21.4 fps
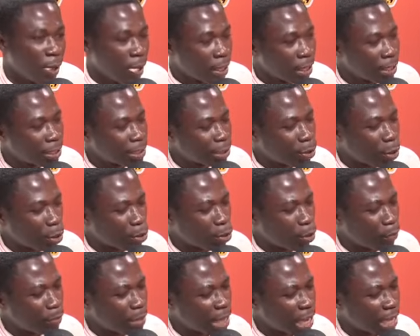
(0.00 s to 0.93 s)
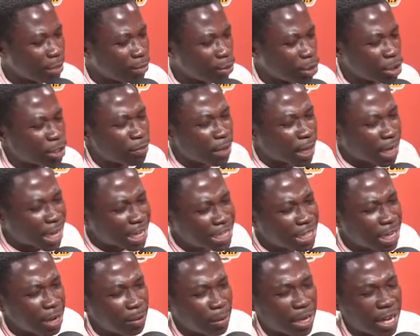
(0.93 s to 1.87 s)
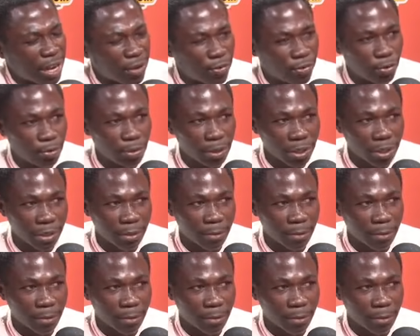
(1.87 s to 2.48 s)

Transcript: e di no no bi any mo di me ka chire madam fu bi